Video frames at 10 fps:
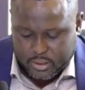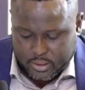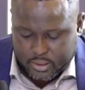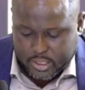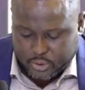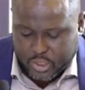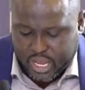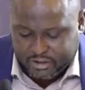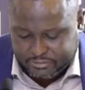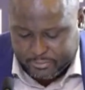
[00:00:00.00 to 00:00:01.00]
Yes, you
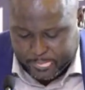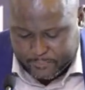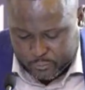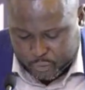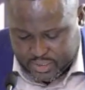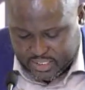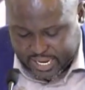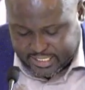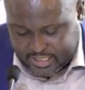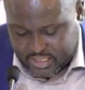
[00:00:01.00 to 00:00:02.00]
have
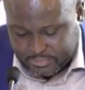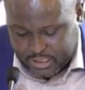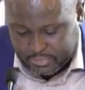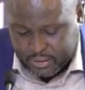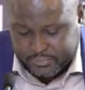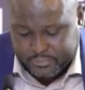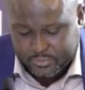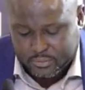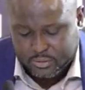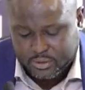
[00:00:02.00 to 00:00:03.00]
2019 September
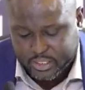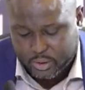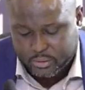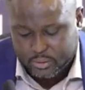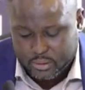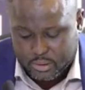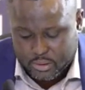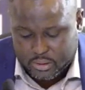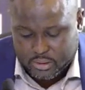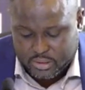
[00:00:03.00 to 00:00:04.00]
2nd,
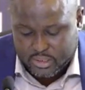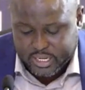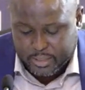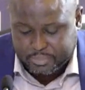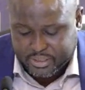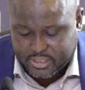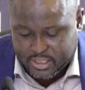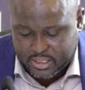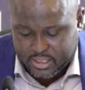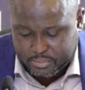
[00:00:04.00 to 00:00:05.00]

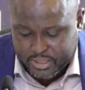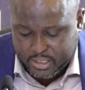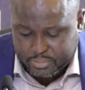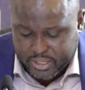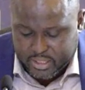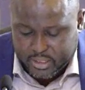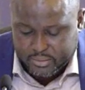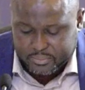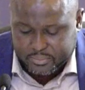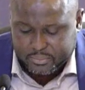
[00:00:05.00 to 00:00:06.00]
GNPC, being the payee,
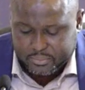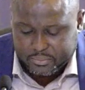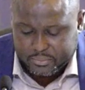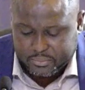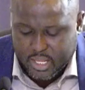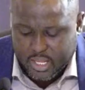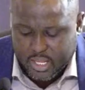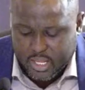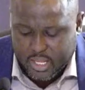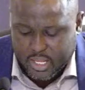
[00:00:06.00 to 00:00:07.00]
the amount
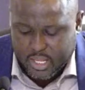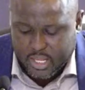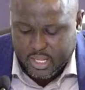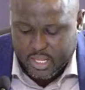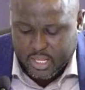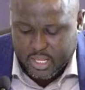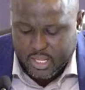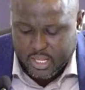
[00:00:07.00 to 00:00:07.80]
$3,000 is.